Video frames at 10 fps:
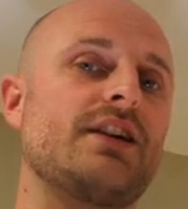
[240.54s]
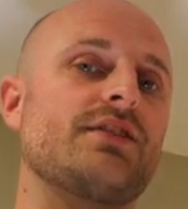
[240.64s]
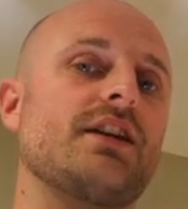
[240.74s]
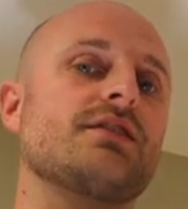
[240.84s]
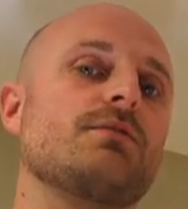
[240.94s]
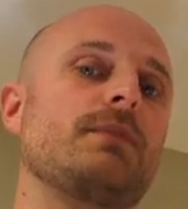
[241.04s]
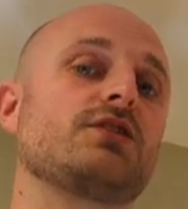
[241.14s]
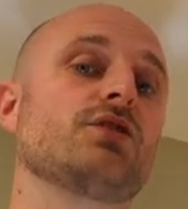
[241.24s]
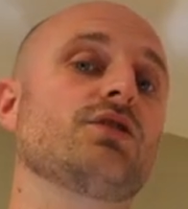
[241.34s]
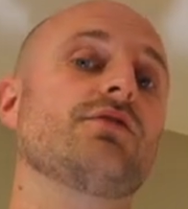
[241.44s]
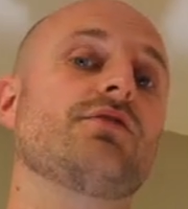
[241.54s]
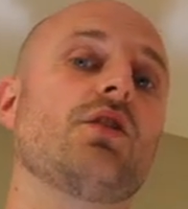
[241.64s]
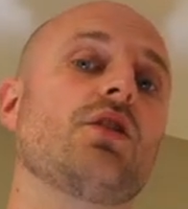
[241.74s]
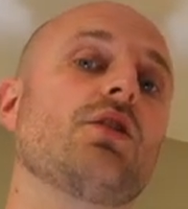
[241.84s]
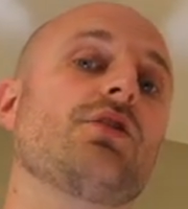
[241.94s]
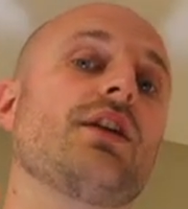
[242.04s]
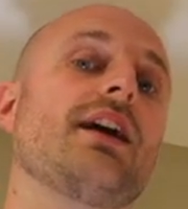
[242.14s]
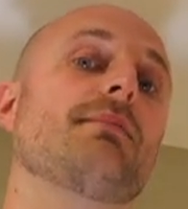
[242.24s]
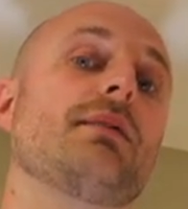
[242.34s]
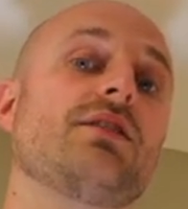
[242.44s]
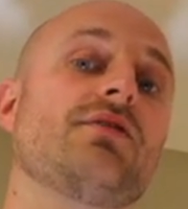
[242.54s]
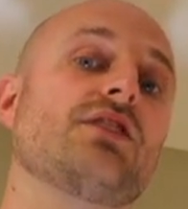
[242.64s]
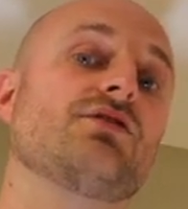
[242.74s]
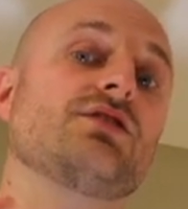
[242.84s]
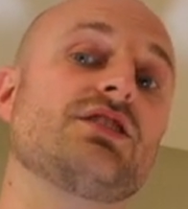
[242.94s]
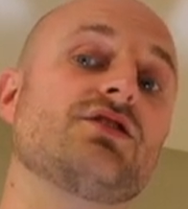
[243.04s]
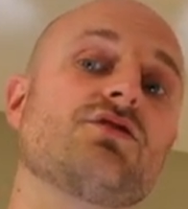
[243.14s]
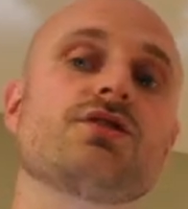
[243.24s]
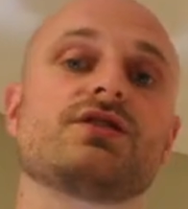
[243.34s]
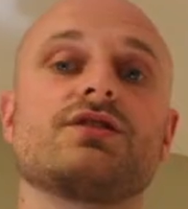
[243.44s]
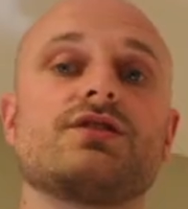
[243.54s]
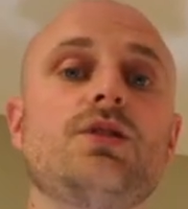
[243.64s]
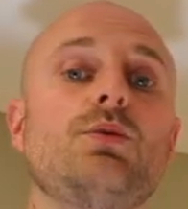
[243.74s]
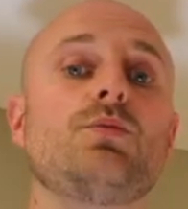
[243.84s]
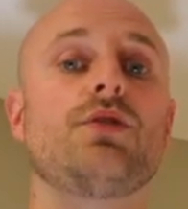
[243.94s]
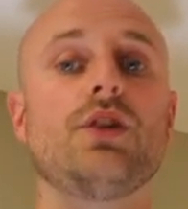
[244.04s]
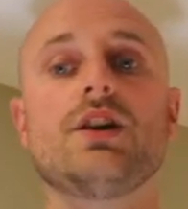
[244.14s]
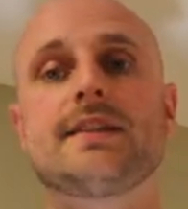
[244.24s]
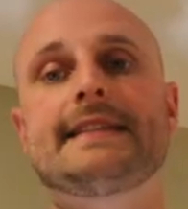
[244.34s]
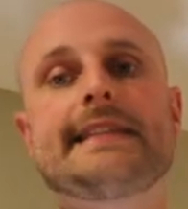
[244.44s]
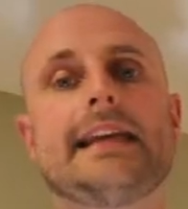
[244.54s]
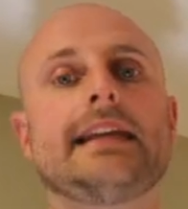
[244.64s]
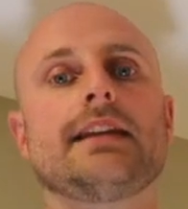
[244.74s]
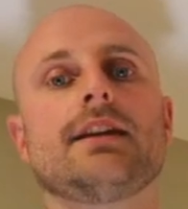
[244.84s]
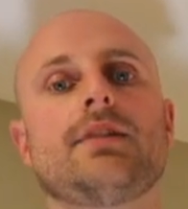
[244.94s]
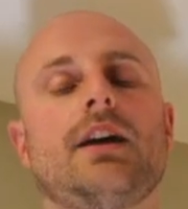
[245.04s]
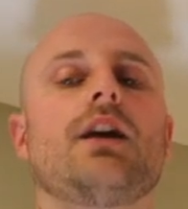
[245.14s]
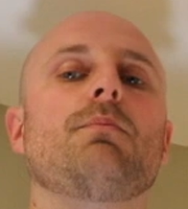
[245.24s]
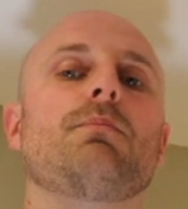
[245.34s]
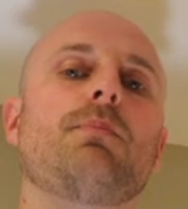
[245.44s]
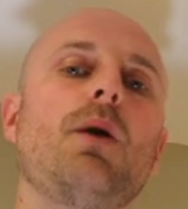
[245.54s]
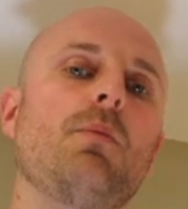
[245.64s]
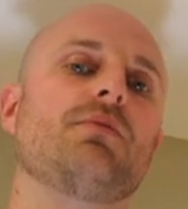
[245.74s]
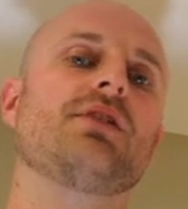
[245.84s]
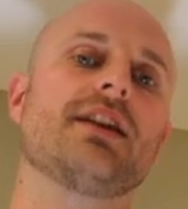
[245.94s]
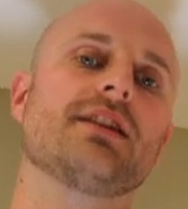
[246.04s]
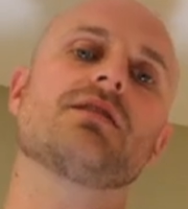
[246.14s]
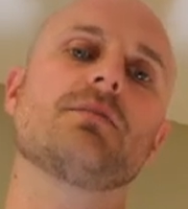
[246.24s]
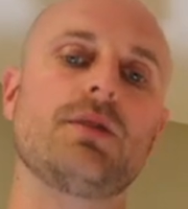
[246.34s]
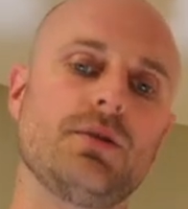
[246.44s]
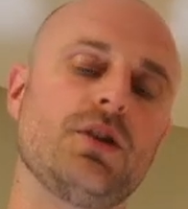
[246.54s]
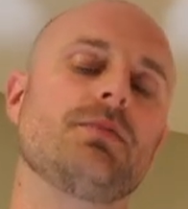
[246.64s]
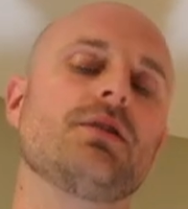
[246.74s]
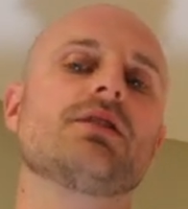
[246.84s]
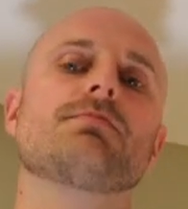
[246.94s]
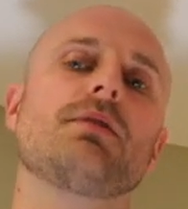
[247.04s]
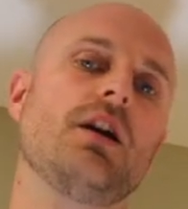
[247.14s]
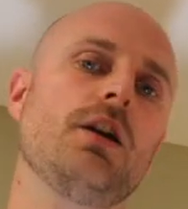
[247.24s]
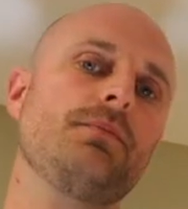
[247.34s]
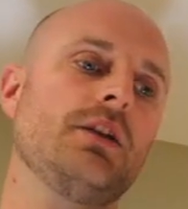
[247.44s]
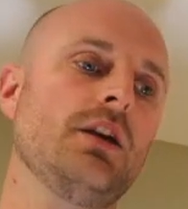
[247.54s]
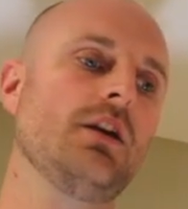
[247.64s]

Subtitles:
out there, so make sure you follow their manufacturer's instructions to the T. And I'll pop the link to the BluCube units below.